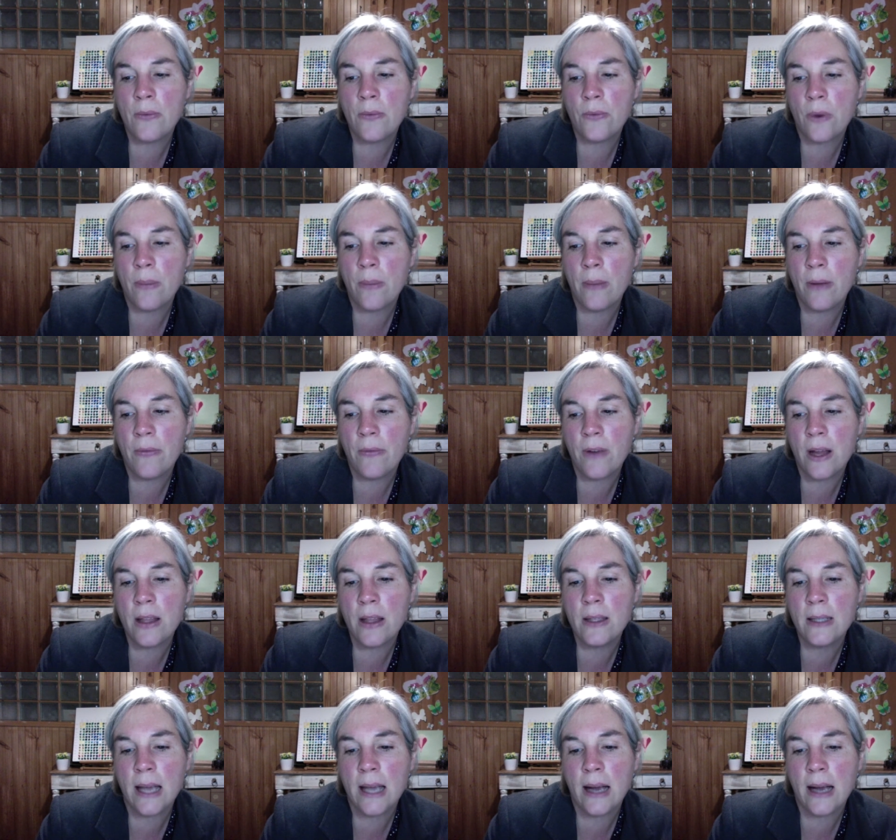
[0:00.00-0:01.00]
from my
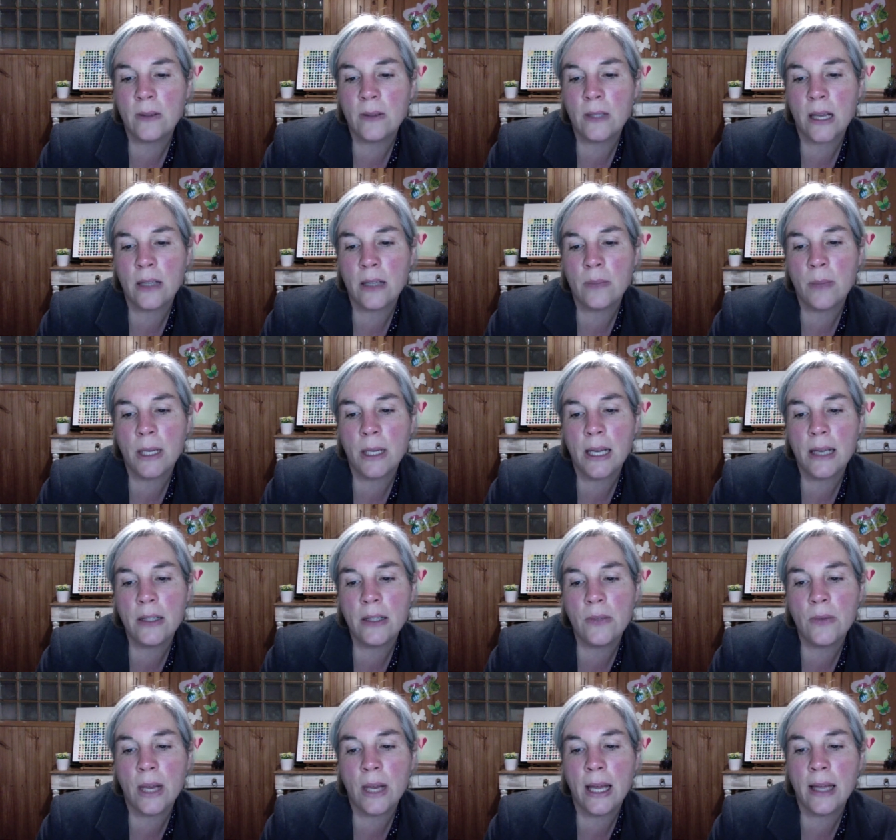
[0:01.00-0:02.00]
father's house and my
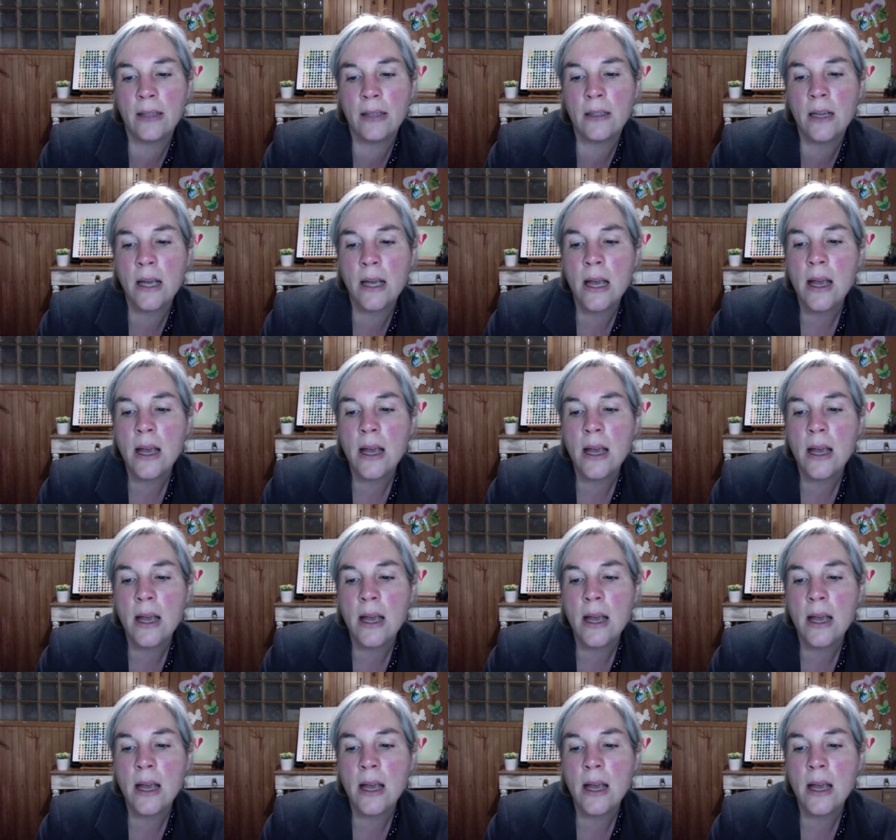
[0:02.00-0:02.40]
native land,